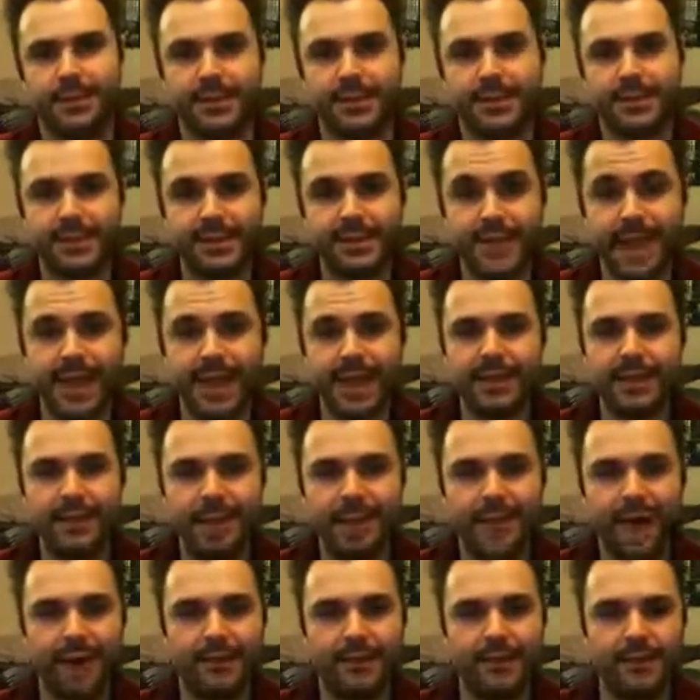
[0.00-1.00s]
insanely
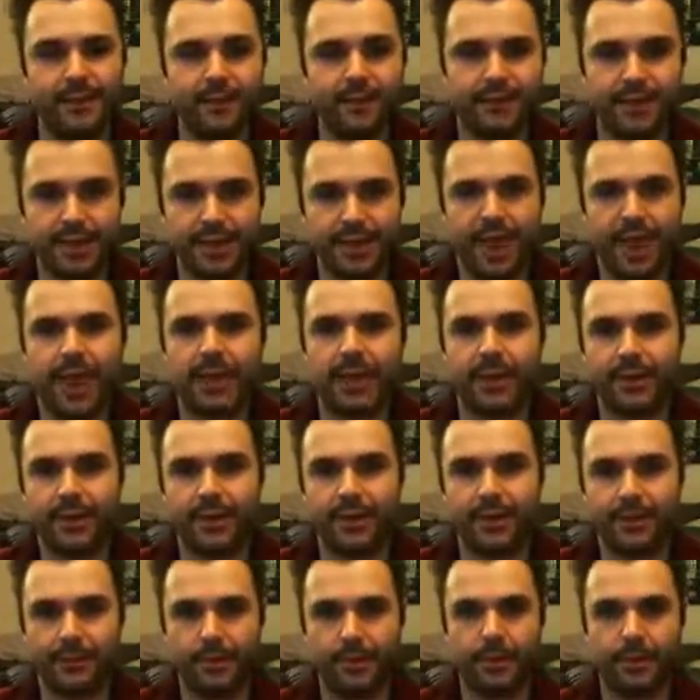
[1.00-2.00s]
powerful if you're targeting
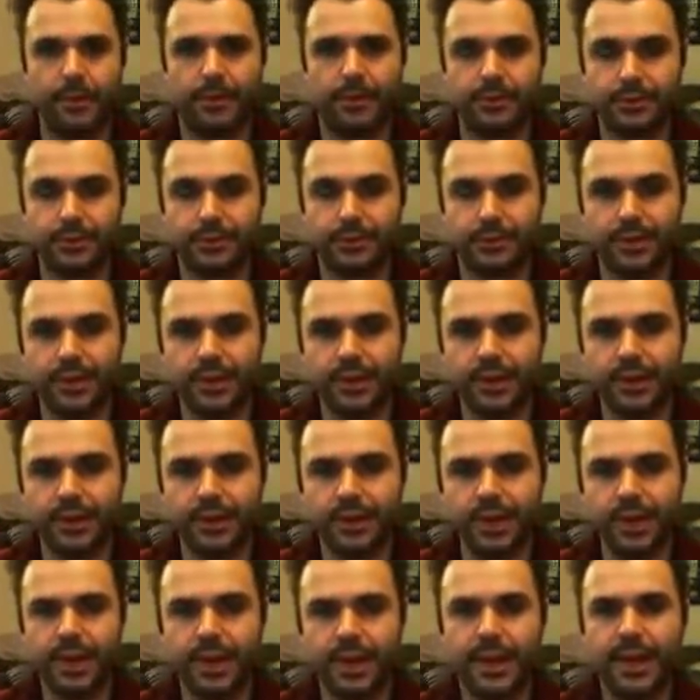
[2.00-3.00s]
on a good shooting
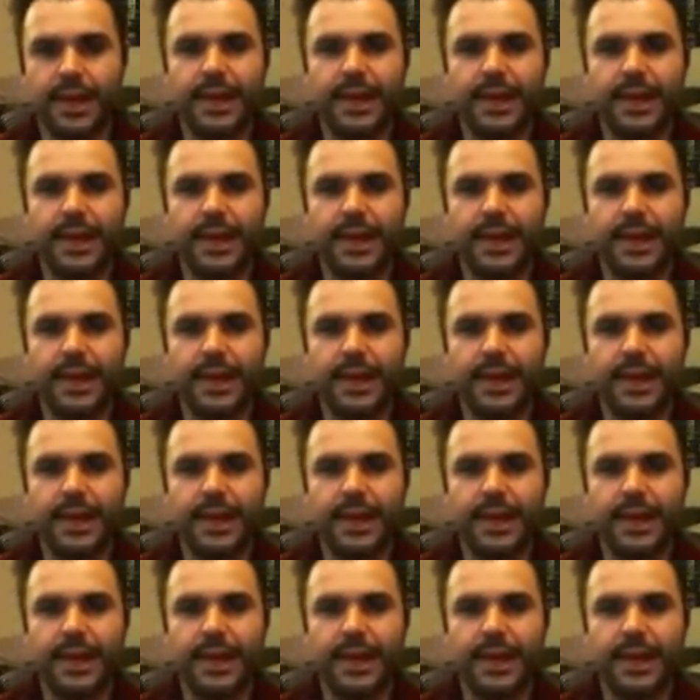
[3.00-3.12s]
unit.